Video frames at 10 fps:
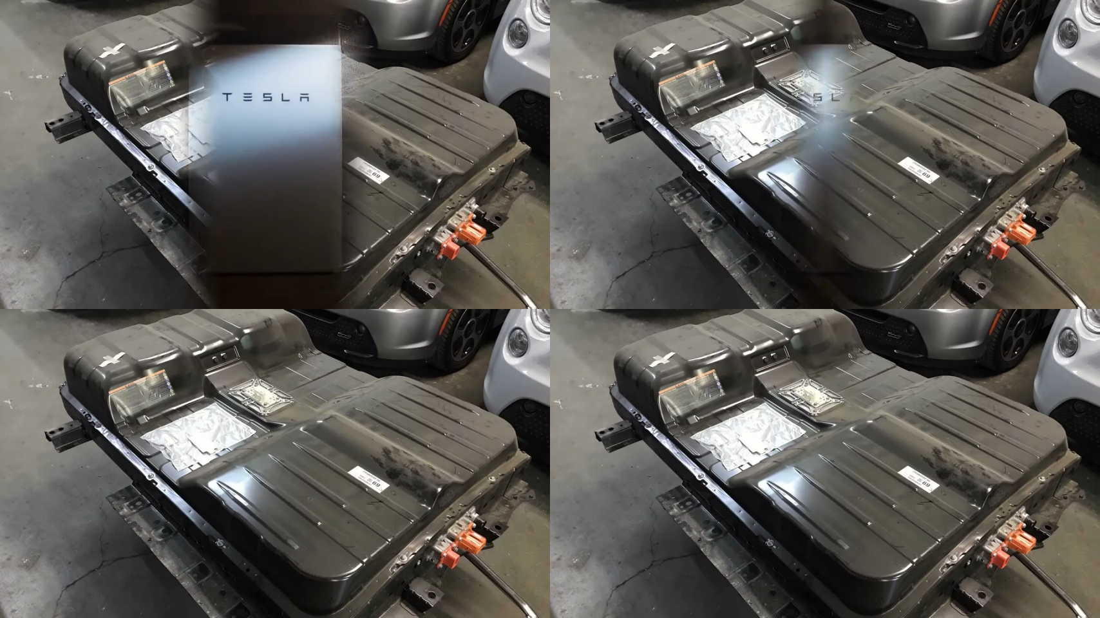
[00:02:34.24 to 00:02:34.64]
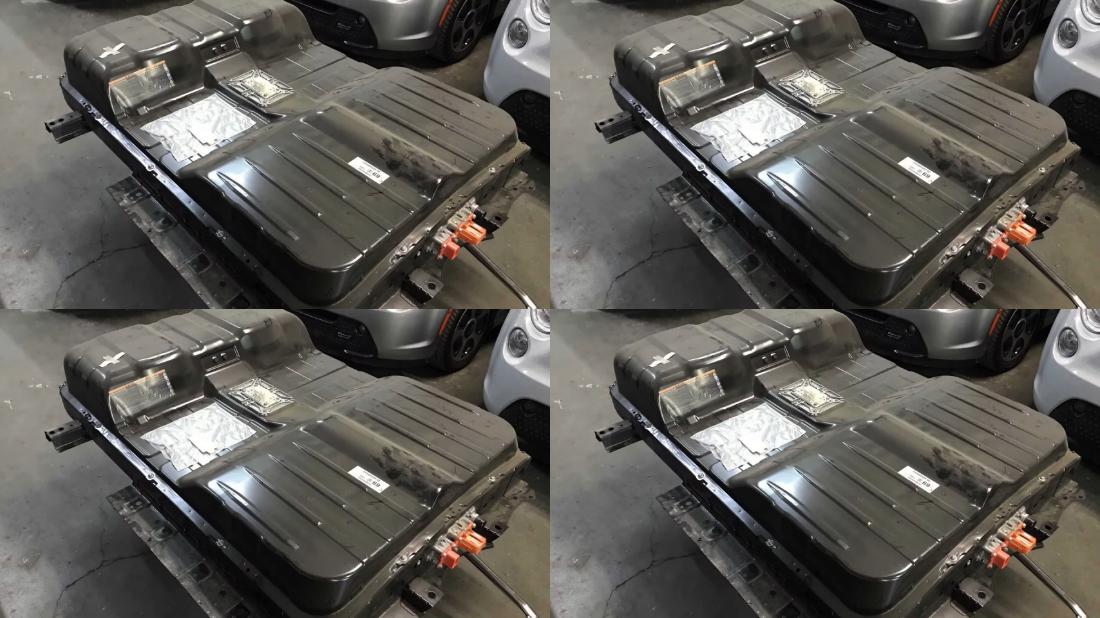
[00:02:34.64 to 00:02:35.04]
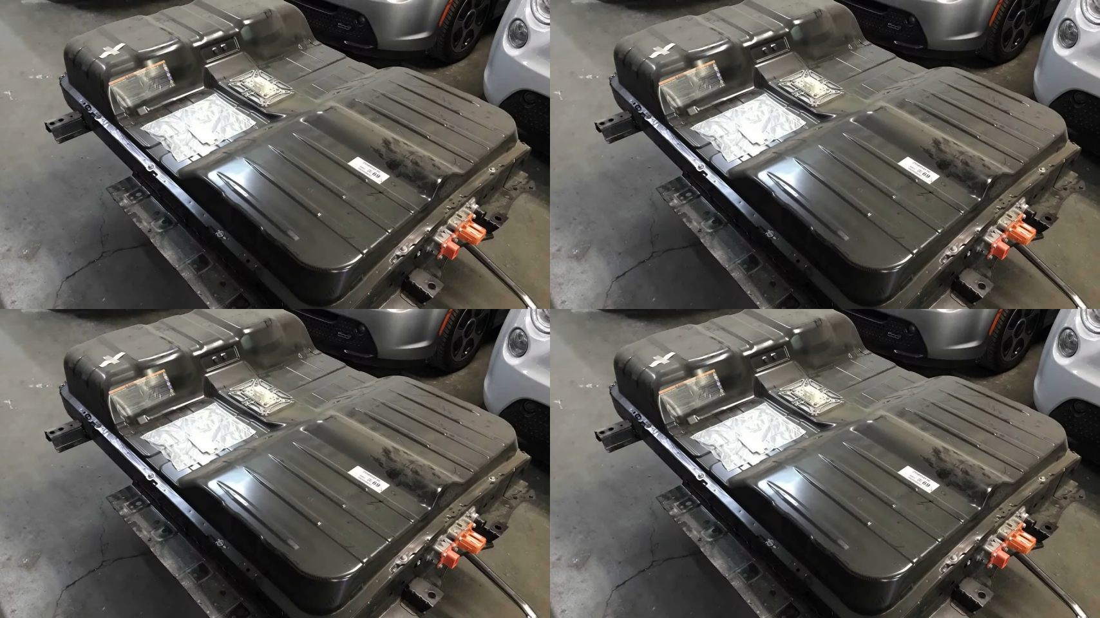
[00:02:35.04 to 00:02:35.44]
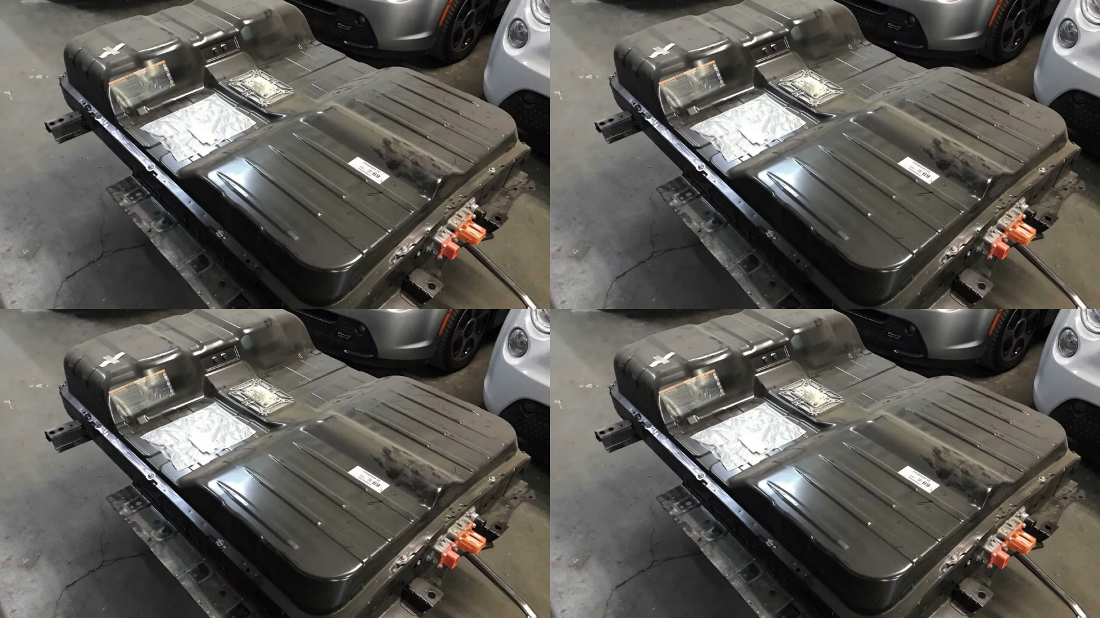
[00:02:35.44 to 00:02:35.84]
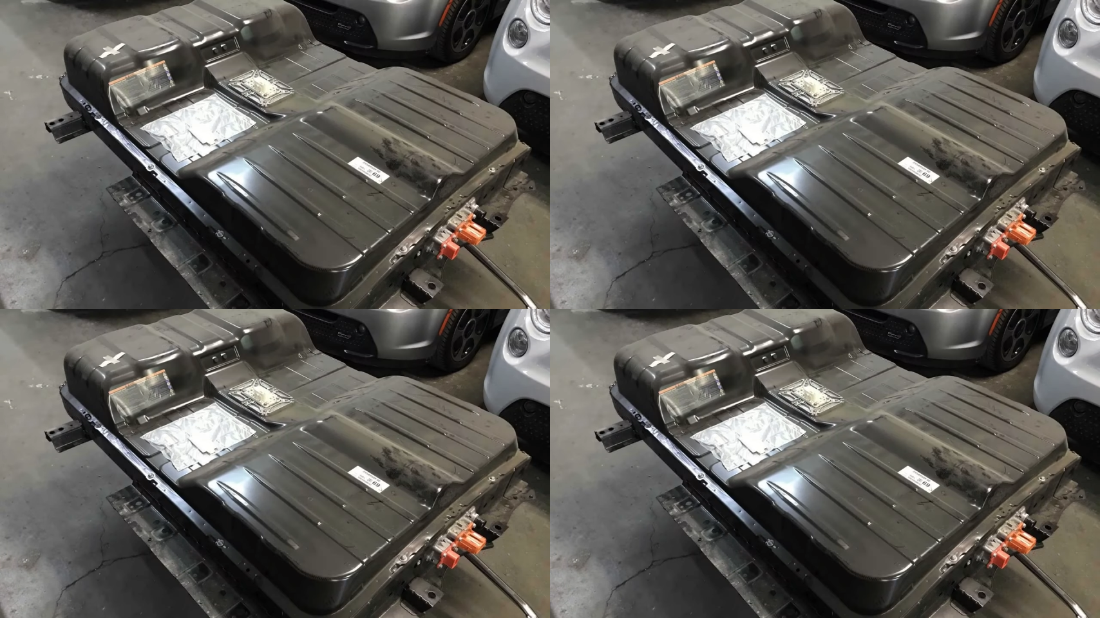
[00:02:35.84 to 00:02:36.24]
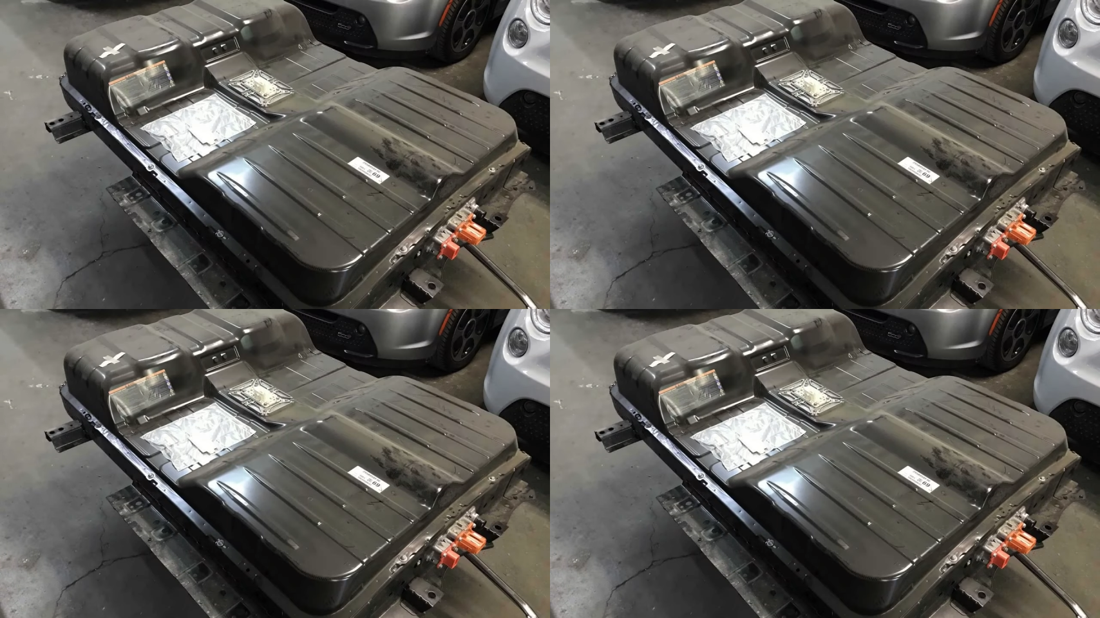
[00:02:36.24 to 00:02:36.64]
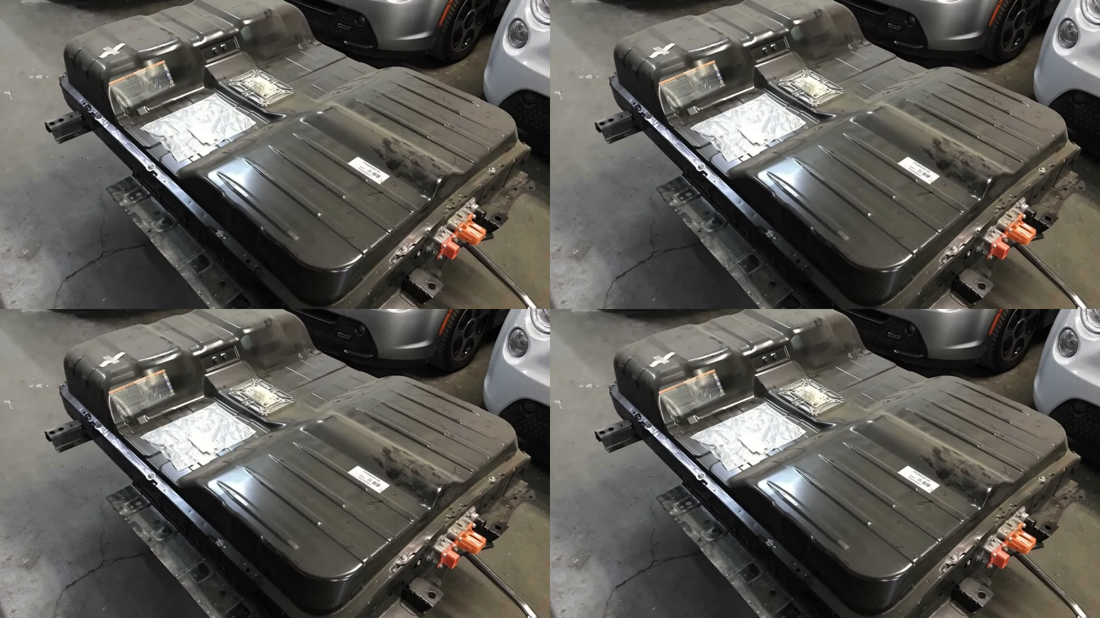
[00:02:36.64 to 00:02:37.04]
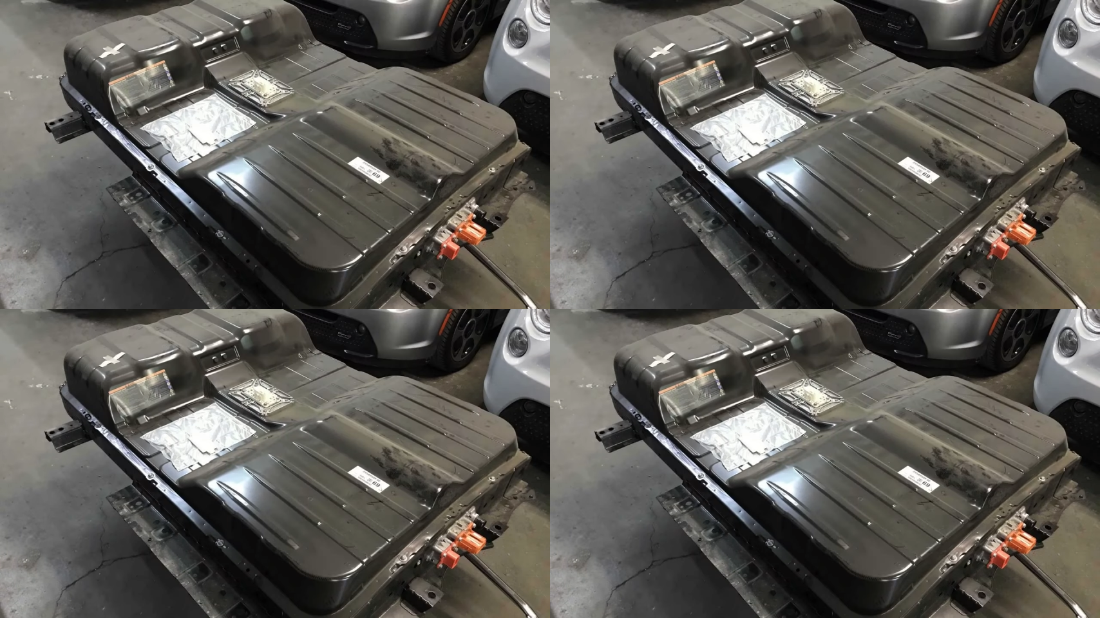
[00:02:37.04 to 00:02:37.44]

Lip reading: [unreadable: no face in view]